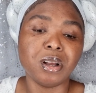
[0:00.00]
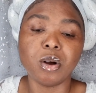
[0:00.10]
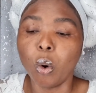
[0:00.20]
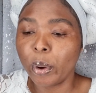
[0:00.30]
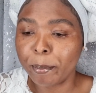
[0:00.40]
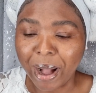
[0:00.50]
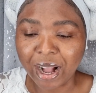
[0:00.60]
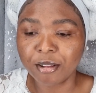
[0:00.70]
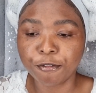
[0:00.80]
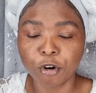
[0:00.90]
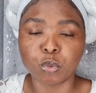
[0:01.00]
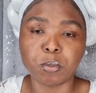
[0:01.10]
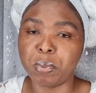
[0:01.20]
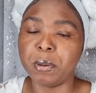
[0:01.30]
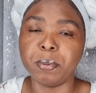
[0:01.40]
going back and forth
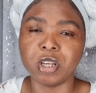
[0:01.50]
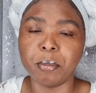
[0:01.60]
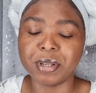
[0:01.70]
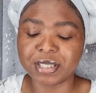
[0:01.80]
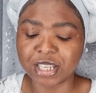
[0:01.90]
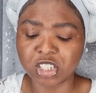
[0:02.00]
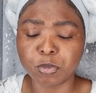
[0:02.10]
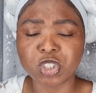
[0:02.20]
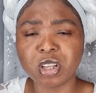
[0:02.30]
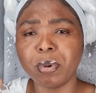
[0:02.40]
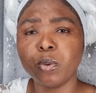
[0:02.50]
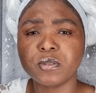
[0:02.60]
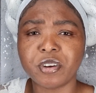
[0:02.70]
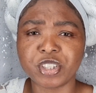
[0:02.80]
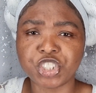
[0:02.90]
with people in the comment section. But somebody was
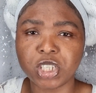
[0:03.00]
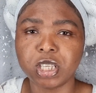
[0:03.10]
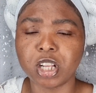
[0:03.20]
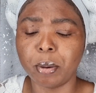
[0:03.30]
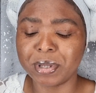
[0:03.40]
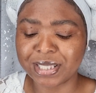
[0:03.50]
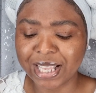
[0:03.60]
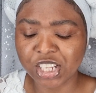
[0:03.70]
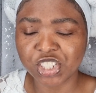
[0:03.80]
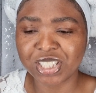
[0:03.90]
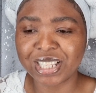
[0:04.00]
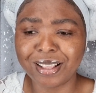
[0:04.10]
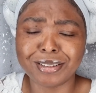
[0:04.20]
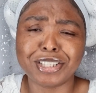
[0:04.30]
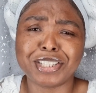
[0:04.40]
very cheeky in comment section saying,
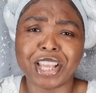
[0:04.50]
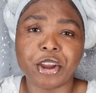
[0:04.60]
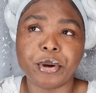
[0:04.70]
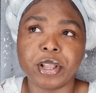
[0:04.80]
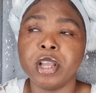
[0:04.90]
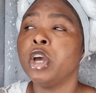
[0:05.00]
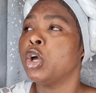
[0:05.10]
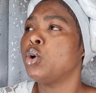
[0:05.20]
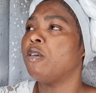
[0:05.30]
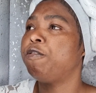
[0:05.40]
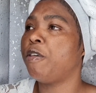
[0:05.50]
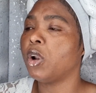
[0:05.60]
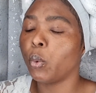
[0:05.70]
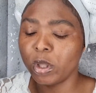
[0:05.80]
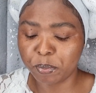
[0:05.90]
oh, Sister Karen, you're
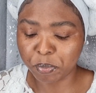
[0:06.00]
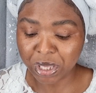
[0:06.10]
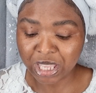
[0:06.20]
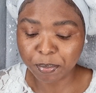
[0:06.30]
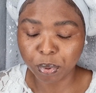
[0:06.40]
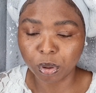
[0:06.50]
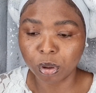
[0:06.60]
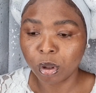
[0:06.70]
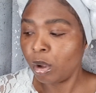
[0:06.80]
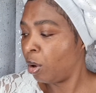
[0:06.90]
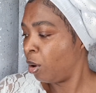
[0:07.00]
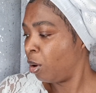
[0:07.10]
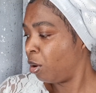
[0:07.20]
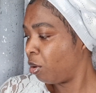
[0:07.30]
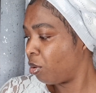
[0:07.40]
following people
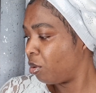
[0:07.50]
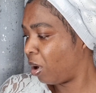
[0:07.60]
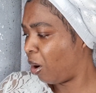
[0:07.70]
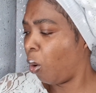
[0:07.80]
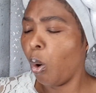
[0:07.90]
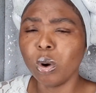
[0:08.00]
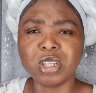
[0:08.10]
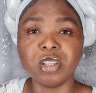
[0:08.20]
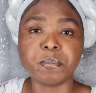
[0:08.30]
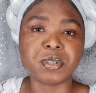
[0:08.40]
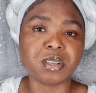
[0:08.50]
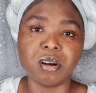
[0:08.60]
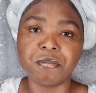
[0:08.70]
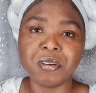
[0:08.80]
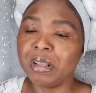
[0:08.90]
holding up
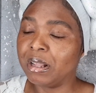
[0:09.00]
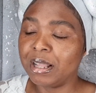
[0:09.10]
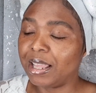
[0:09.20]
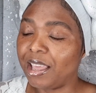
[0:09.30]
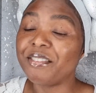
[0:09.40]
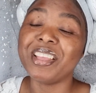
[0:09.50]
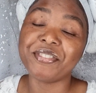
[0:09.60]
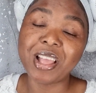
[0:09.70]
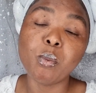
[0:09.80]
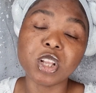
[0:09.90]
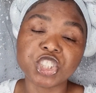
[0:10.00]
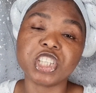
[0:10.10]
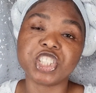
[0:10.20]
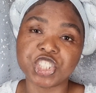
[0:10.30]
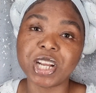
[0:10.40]
stuff. If they watch
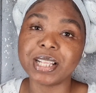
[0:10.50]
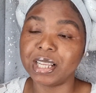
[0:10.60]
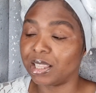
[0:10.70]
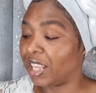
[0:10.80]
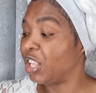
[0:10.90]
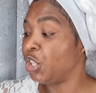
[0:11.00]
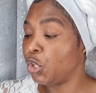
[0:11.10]
this channel, then